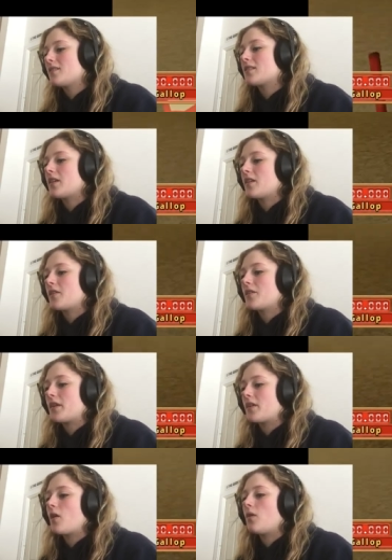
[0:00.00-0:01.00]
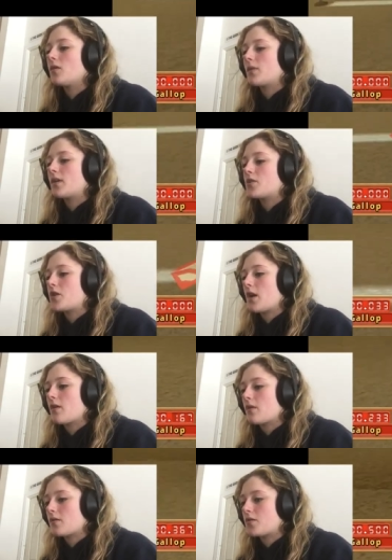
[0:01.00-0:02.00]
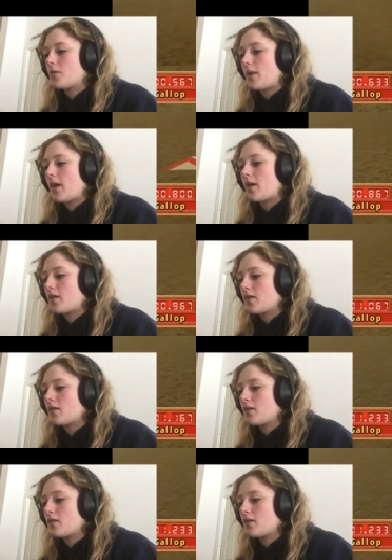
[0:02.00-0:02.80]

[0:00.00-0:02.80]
That's how you know you're getting old, when a chair hurts your back.